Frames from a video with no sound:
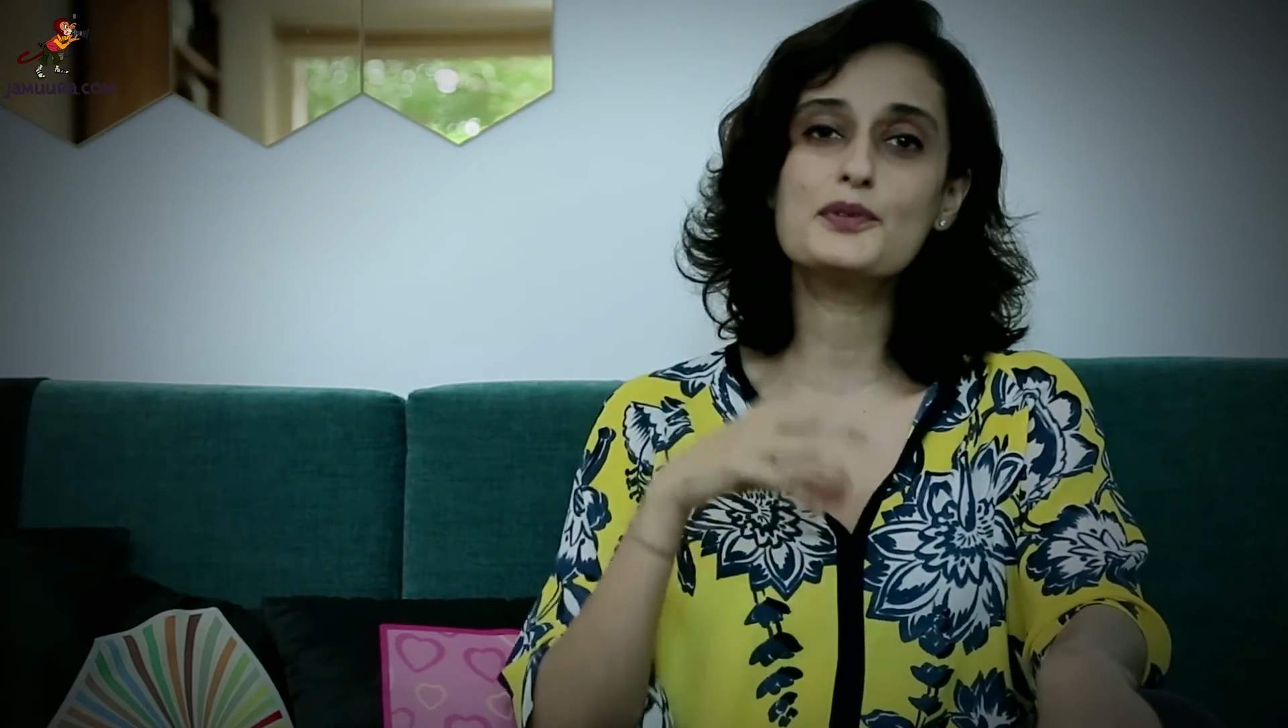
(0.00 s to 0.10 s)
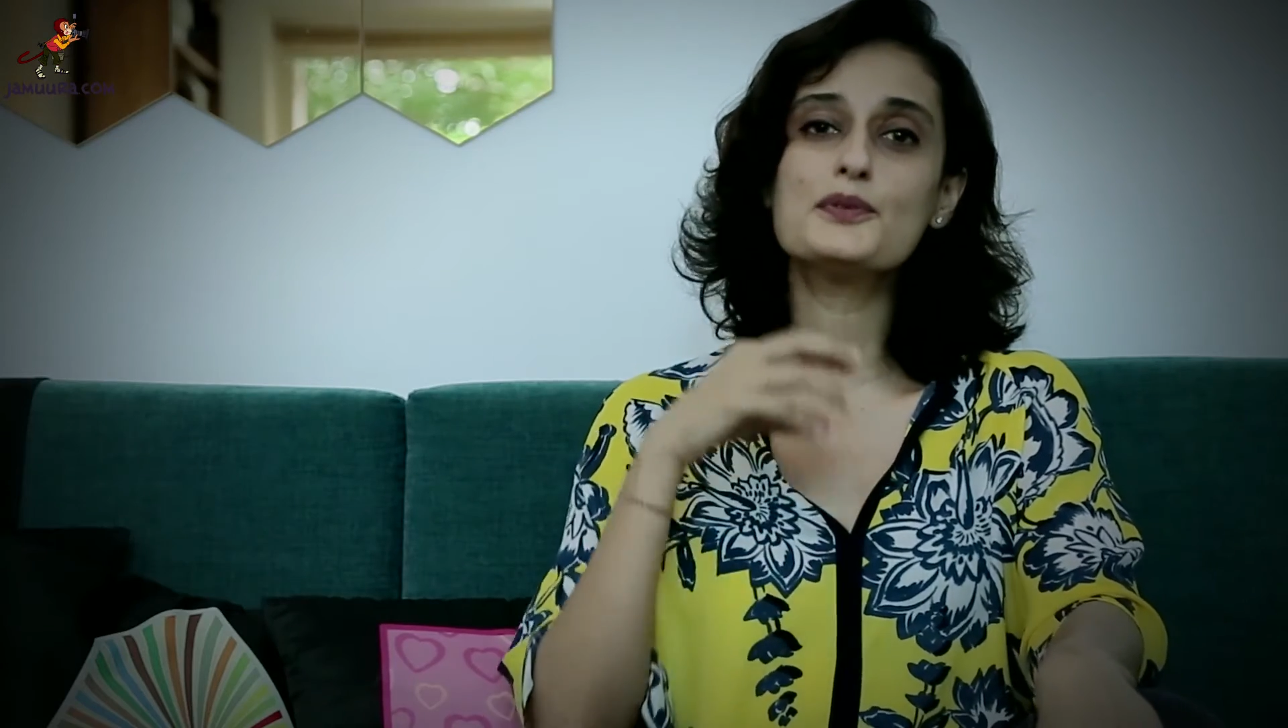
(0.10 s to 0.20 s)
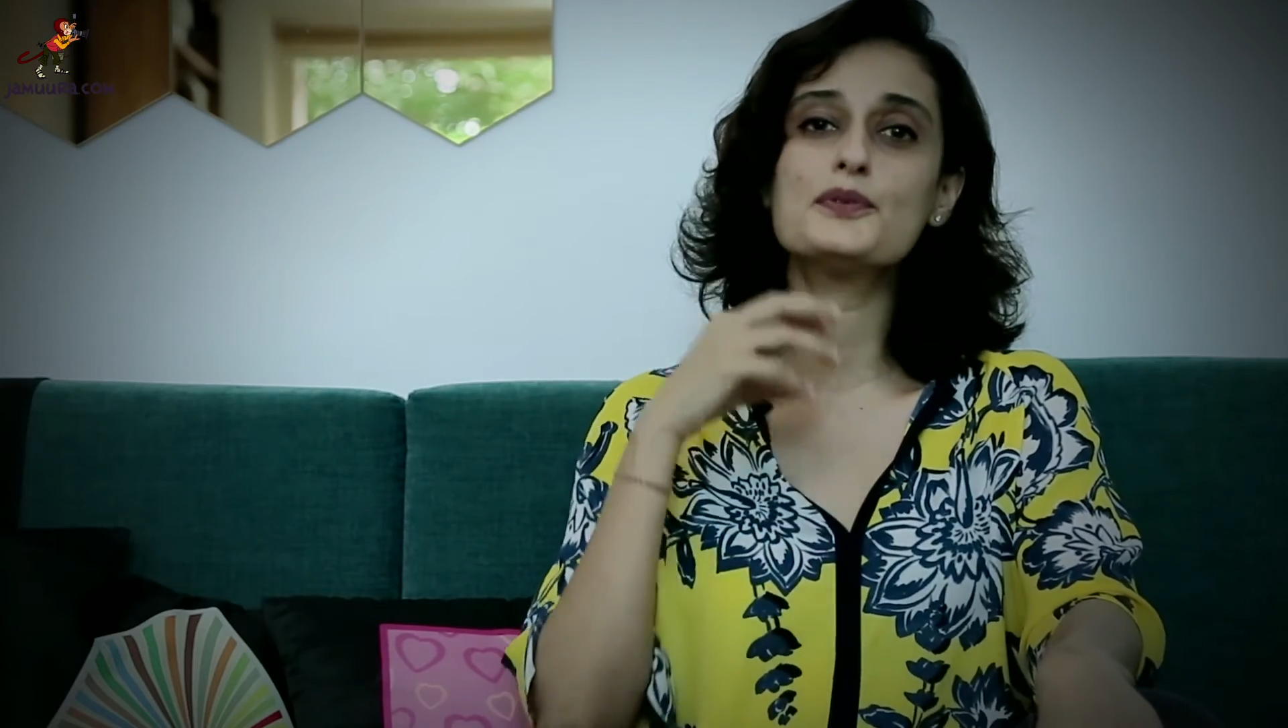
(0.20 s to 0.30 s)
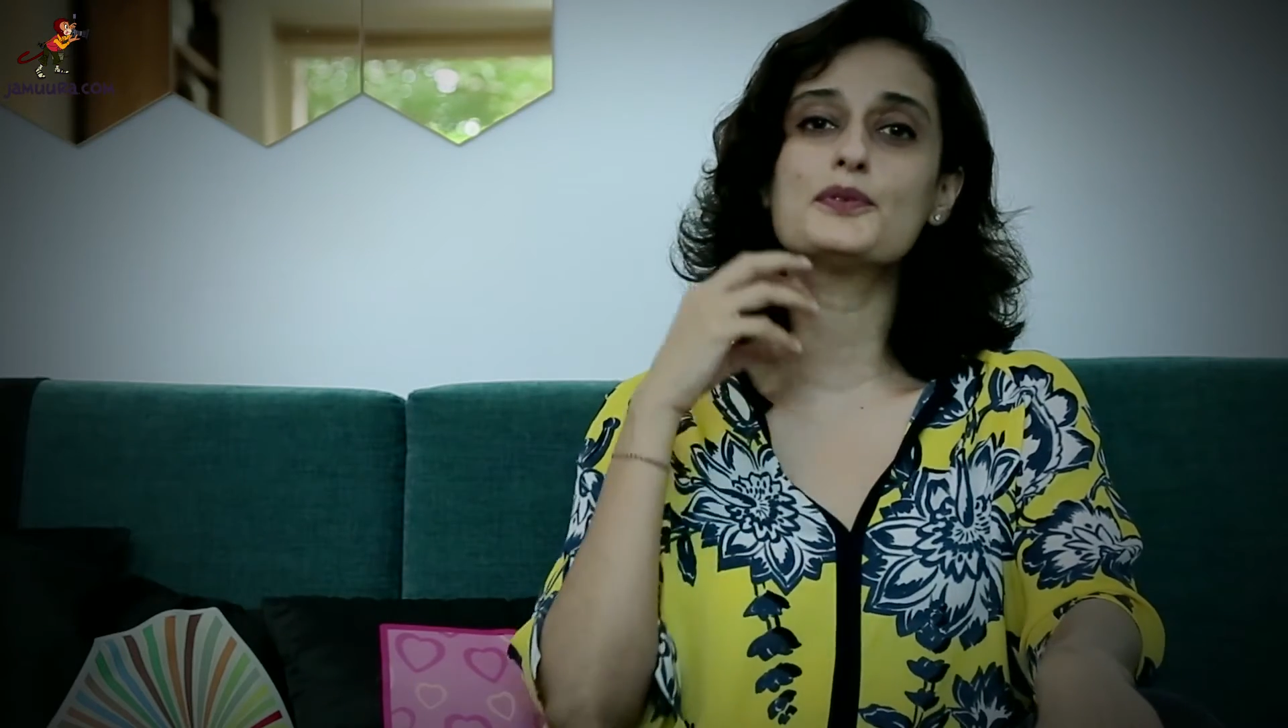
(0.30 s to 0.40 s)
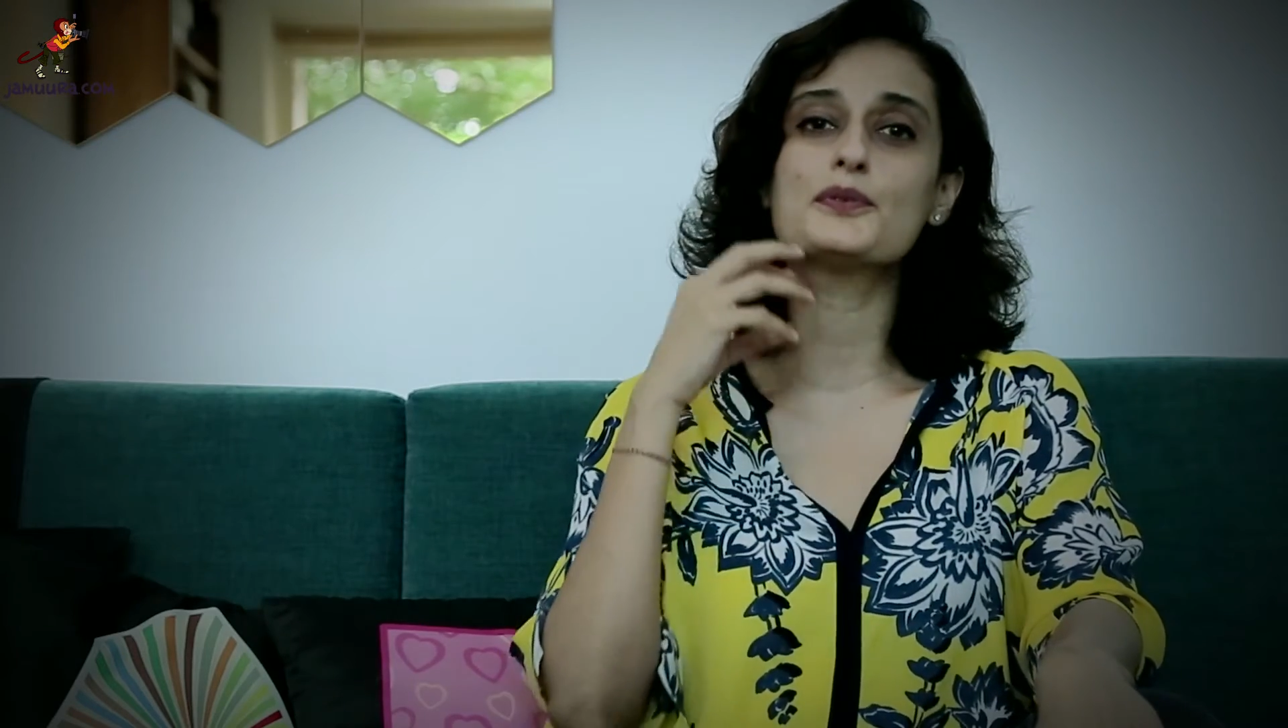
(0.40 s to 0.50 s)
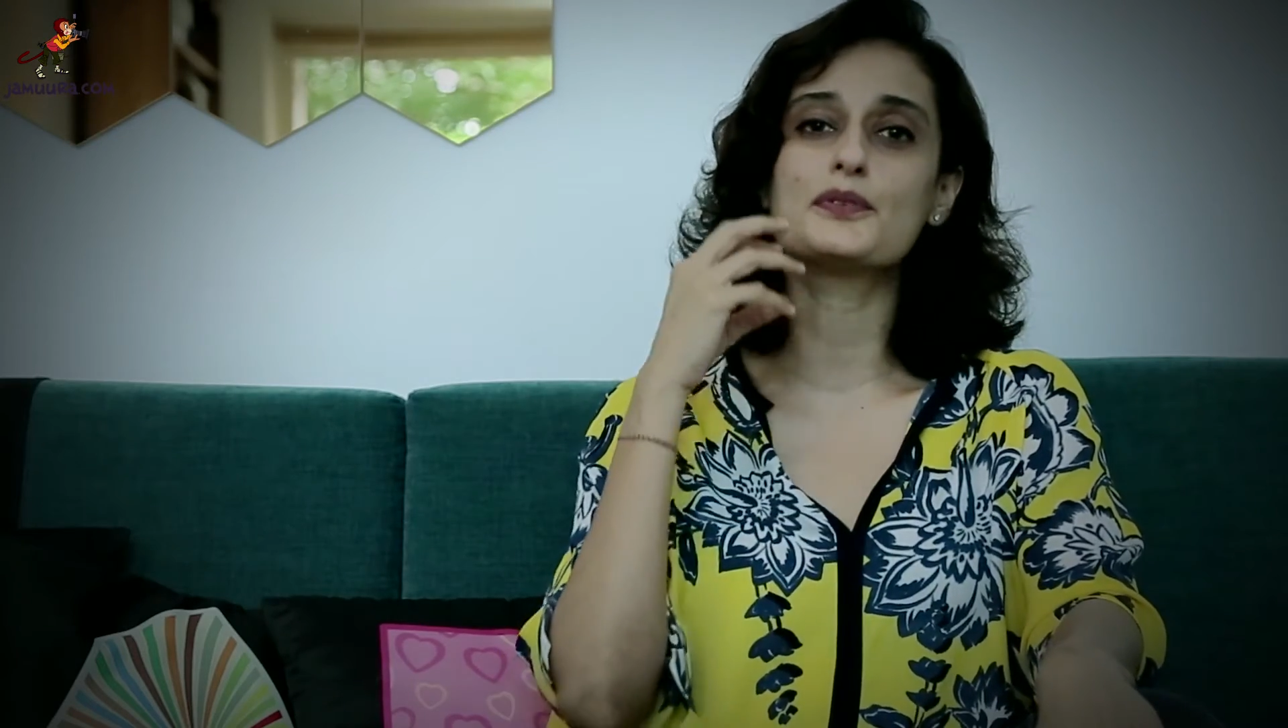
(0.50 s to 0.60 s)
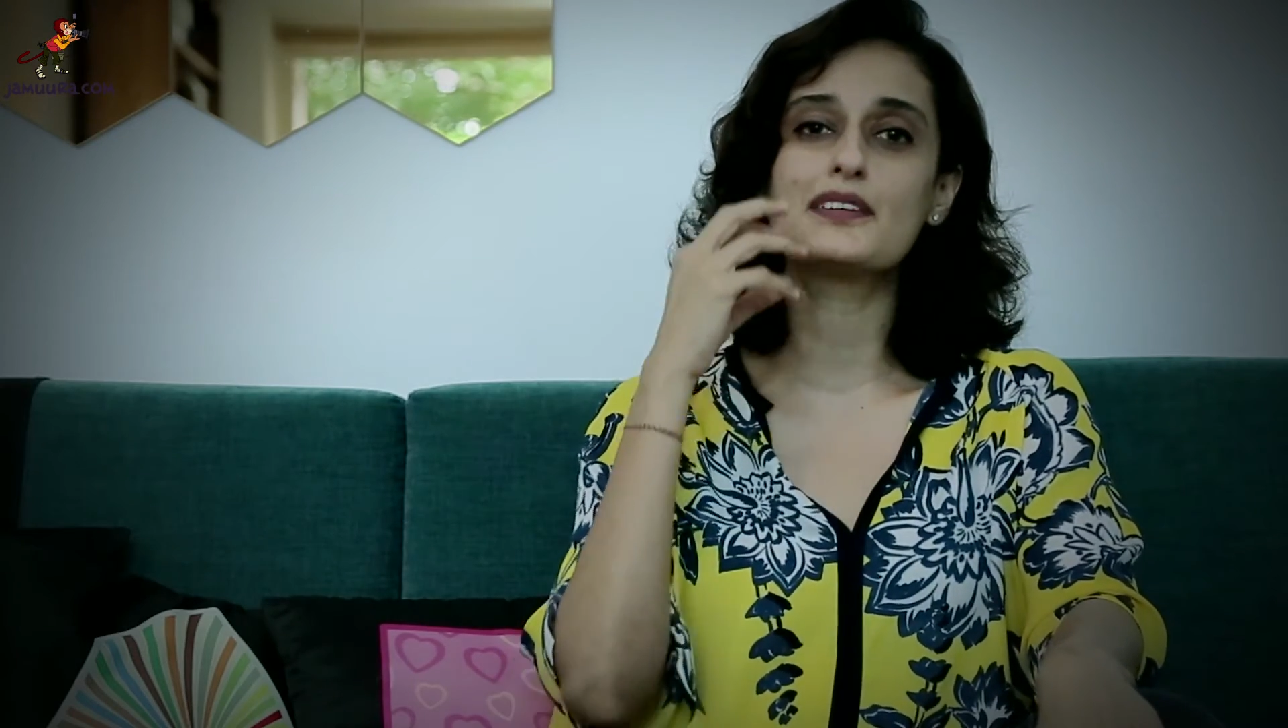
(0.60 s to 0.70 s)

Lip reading: to